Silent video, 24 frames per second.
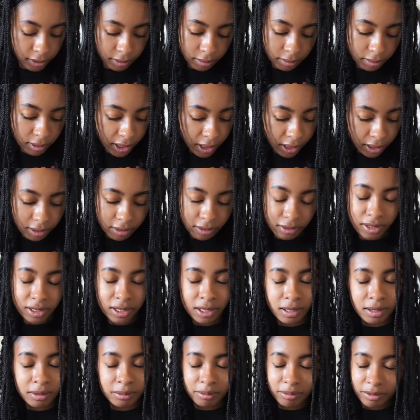Okay, it goes
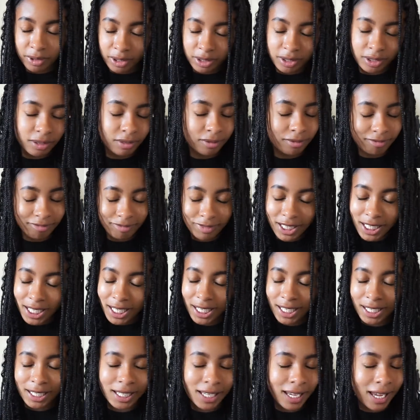up, you know,
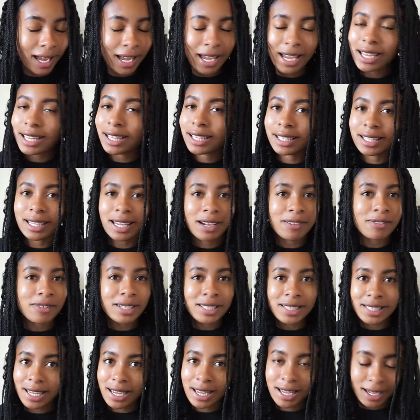10K every
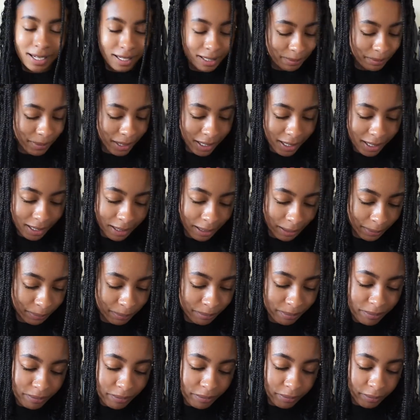time, hey.
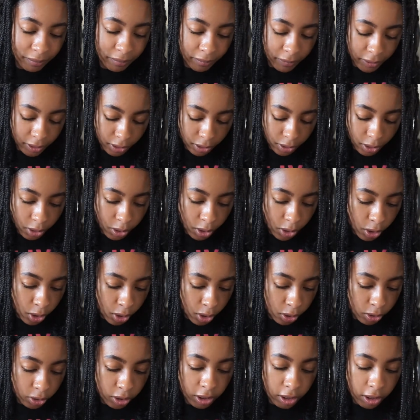
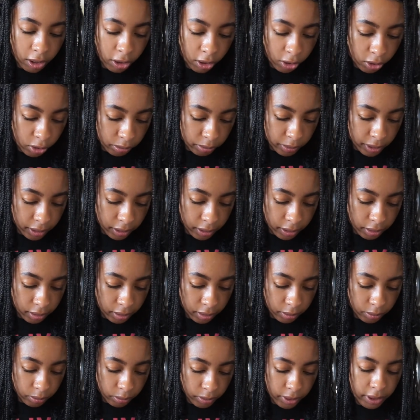
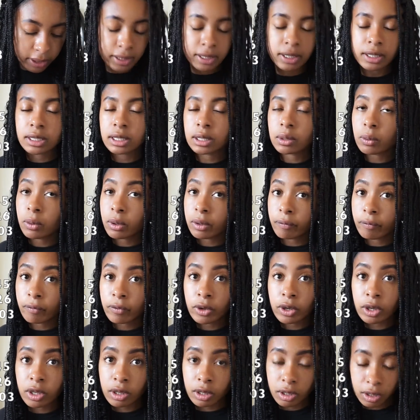Oklahoma, we're at 61
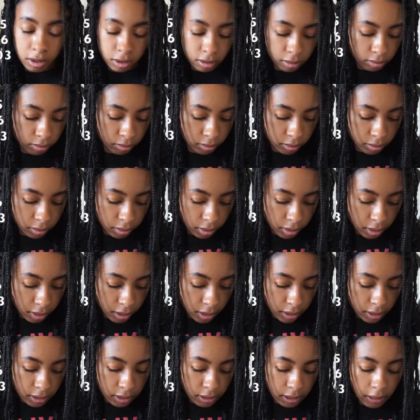for a low,
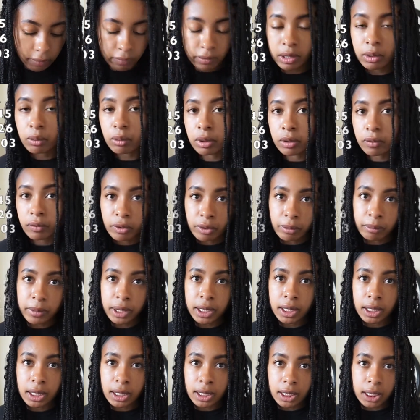71 for
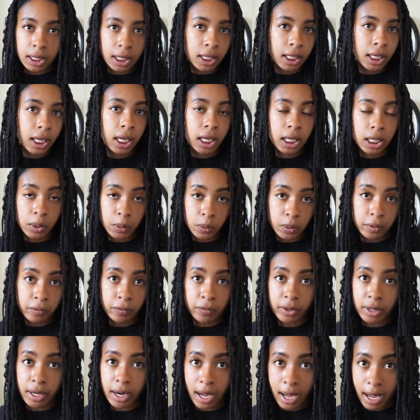median, and 81
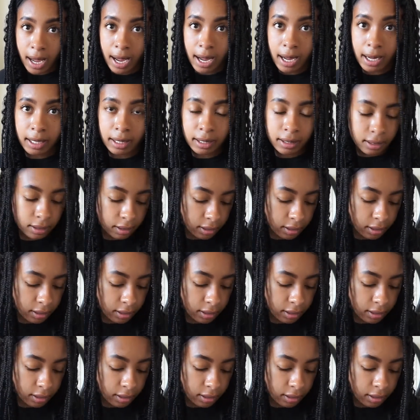for a high.